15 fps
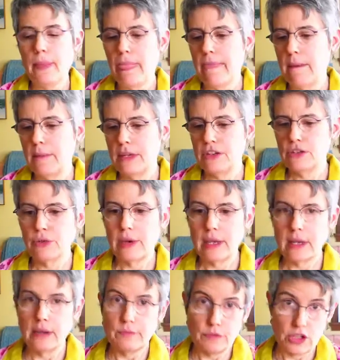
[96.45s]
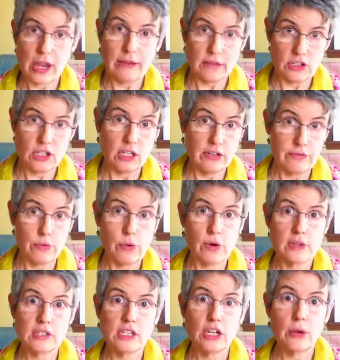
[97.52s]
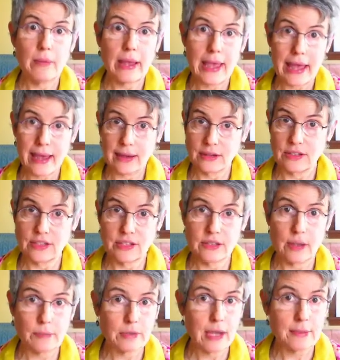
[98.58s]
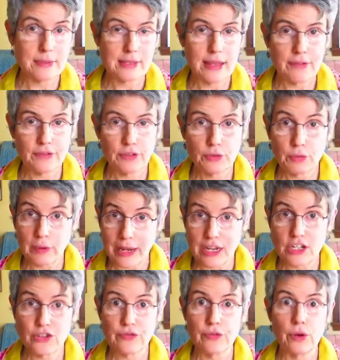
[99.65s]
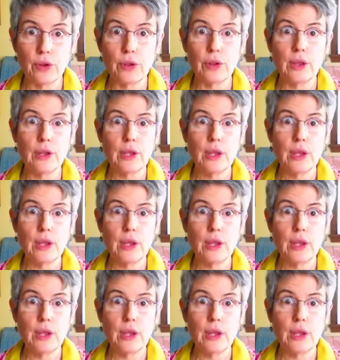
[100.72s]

I mean, during a challenging divorce, my ex sometimes left rageful